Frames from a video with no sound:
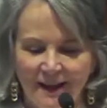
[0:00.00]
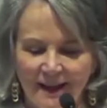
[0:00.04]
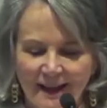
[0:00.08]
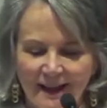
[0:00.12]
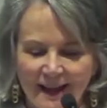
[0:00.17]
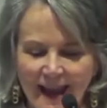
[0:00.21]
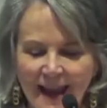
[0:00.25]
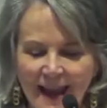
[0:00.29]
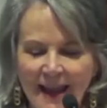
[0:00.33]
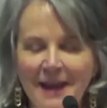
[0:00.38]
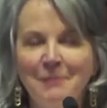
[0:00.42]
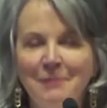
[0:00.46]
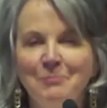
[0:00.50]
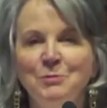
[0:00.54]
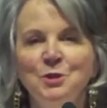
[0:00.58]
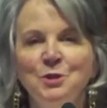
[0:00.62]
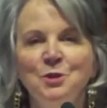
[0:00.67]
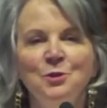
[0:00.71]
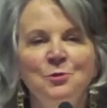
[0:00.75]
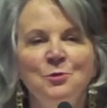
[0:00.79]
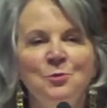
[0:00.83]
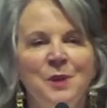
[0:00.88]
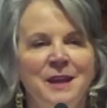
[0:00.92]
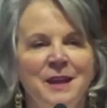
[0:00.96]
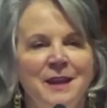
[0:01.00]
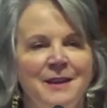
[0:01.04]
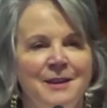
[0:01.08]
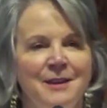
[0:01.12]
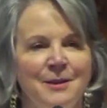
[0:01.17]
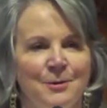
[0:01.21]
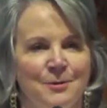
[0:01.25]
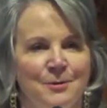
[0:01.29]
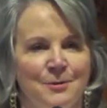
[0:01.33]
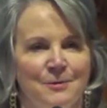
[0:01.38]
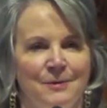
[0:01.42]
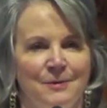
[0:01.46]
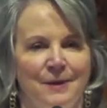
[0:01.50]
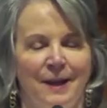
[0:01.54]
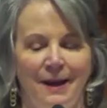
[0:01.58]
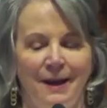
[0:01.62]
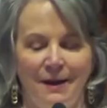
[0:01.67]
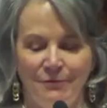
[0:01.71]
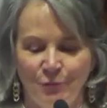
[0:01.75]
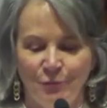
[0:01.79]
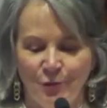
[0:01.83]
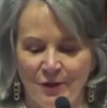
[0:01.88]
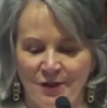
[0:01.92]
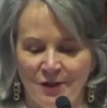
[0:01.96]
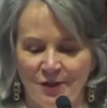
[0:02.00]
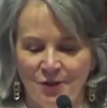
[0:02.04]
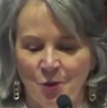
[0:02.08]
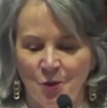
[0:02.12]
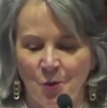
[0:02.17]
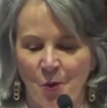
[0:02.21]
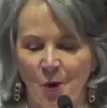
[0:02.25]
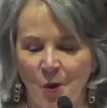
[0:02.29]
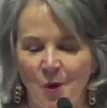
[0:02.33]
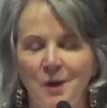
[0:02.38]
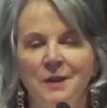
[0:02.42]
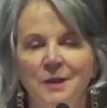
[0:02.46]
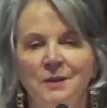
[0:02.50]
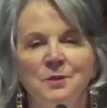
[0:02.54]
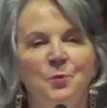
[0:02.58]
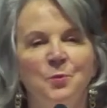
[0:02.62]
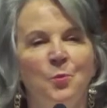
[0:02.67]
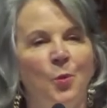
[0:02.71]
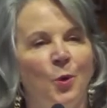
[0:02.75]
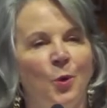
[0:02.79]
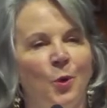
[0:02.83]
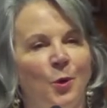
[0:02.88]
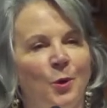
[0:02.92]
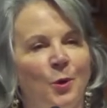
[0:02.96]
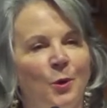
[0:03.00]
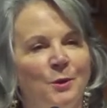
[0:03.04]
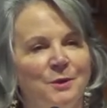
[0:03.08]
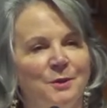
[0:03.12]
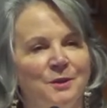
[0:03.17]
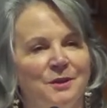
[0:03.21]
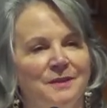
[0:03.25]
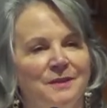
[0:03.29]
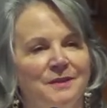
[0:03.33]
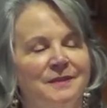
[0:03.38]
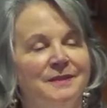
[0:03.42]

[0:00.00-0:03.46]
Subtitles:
came to heal and restore his world.